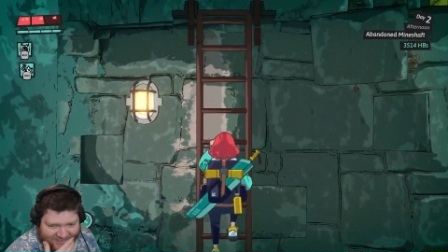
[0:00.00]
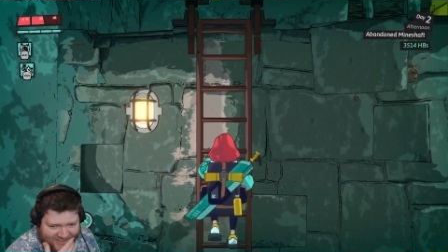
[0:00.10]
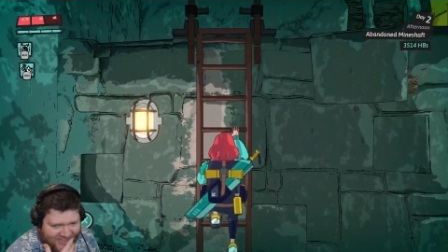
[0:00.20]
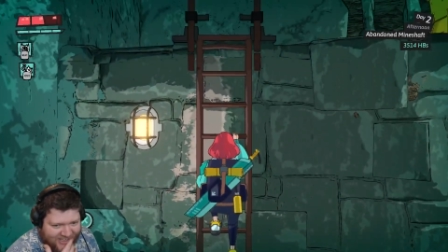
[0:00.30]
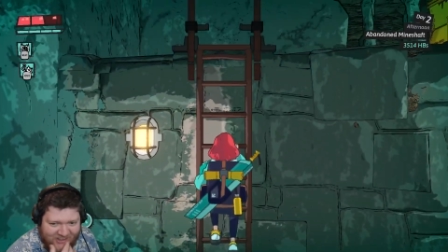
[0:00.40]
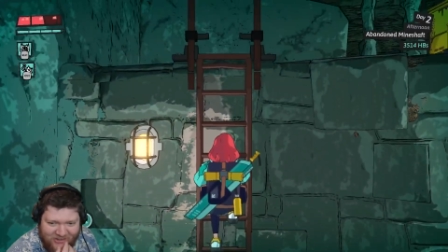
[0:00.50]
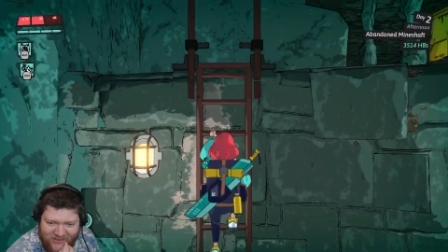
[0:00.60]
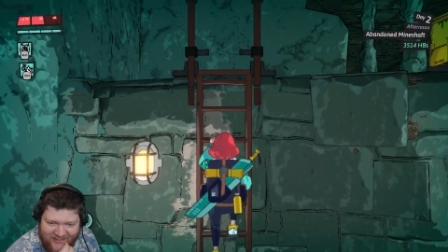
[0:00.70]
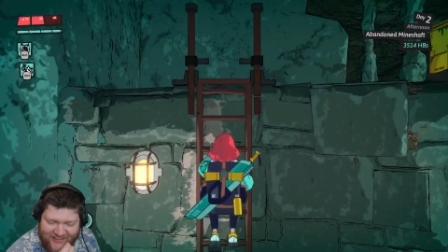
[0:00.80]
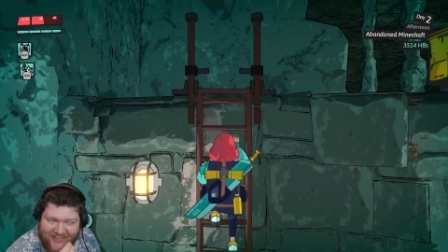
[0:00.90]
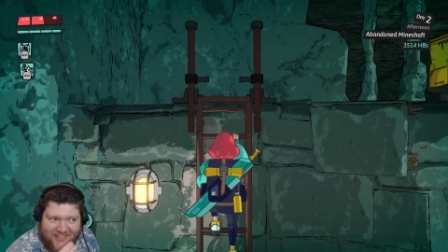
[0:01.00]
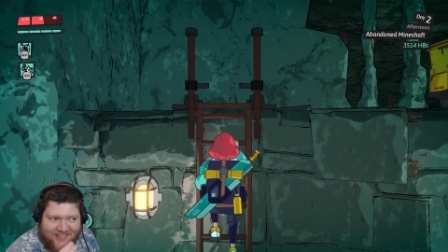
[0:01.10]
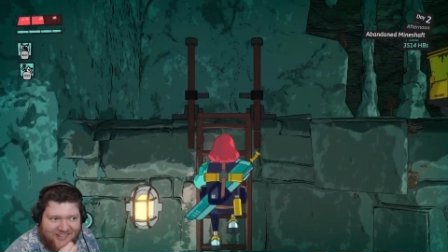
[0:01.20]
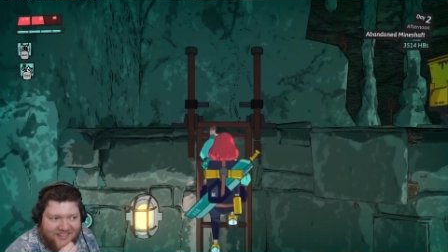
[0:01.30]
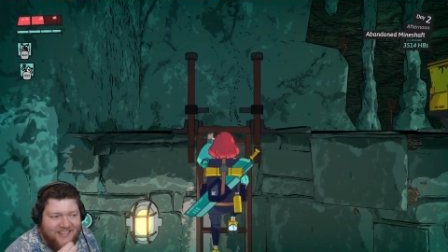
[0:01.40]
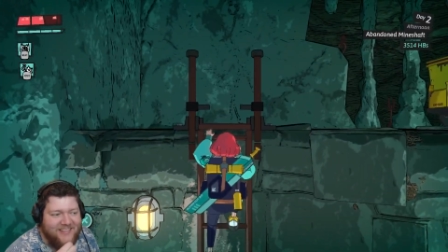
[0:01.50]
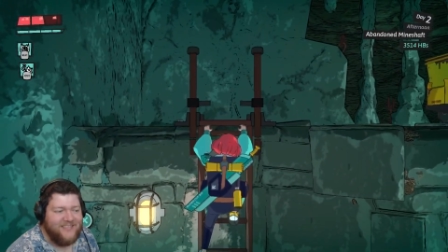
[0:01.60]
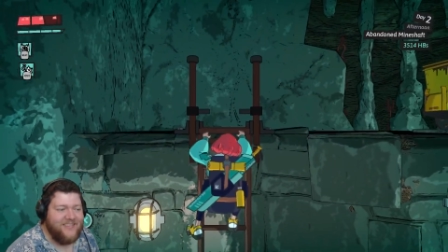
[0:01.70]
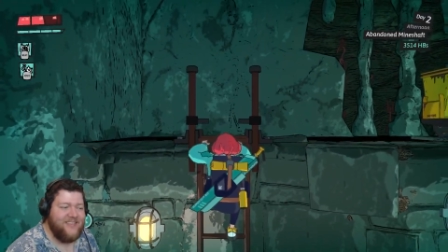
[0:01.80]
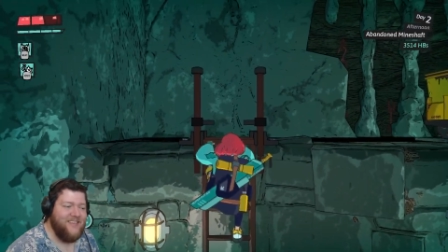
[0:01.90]
You little.
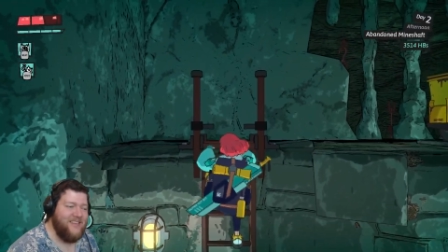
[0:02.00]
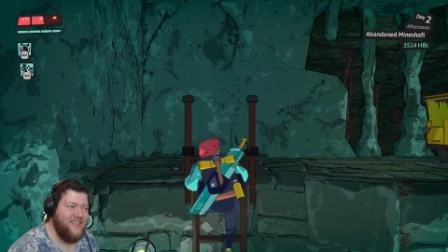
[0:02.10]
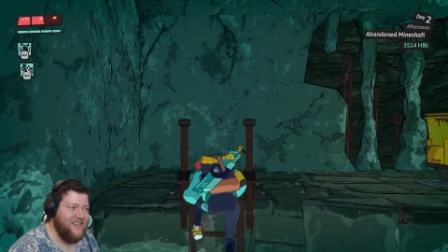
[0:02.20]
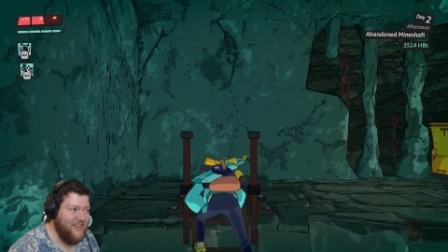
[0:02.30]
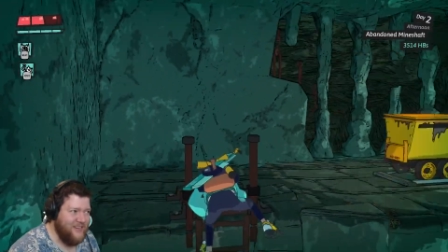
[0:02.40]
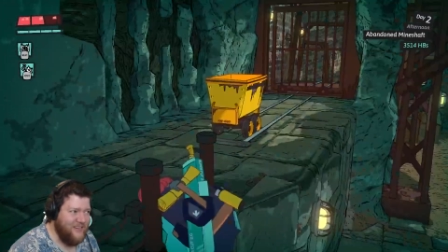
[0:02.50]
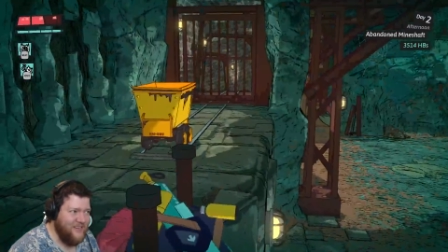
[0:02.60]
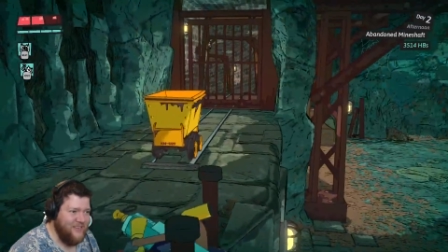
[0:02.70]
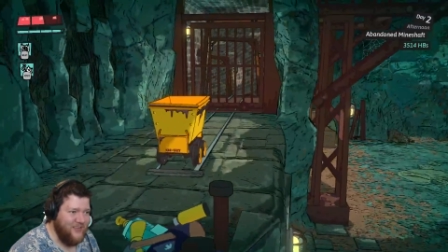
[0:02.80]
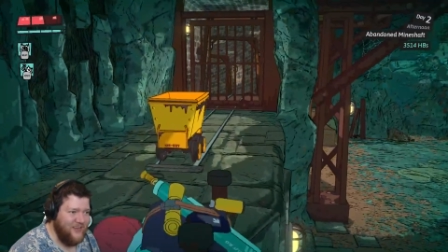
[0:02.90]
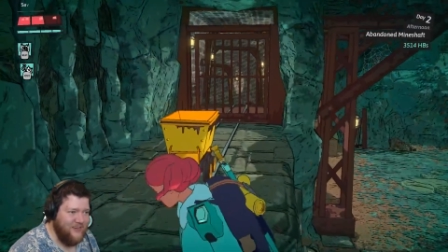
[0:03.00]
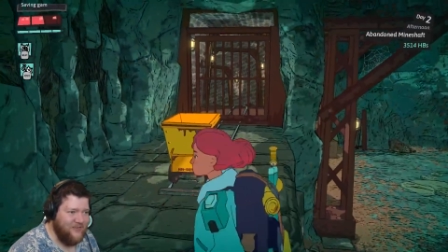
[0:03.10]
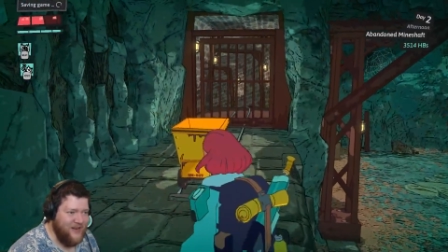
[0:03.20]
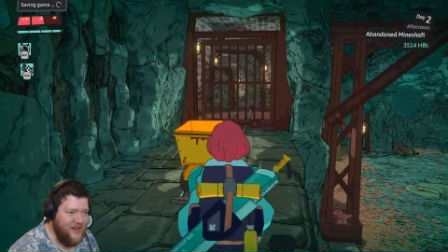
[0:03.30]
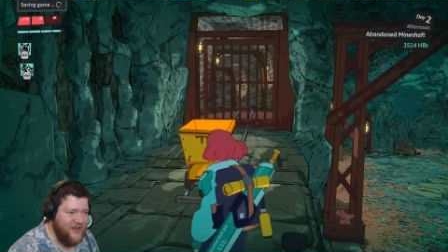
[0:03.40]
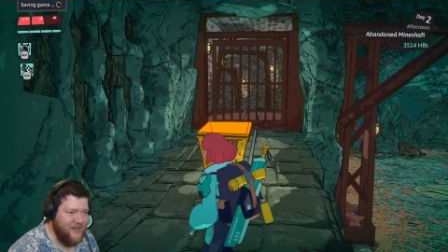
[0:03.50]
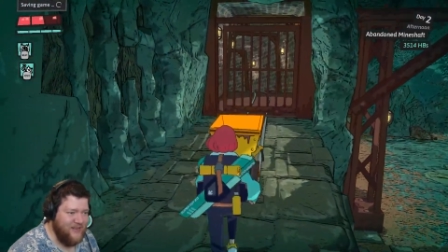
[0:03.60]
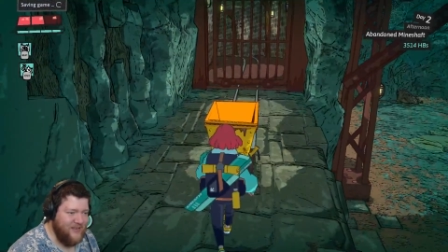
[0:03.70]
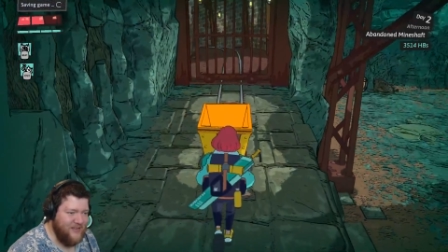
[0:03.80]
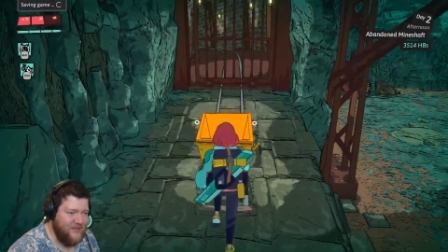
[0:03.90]
You, you think you funny, huh?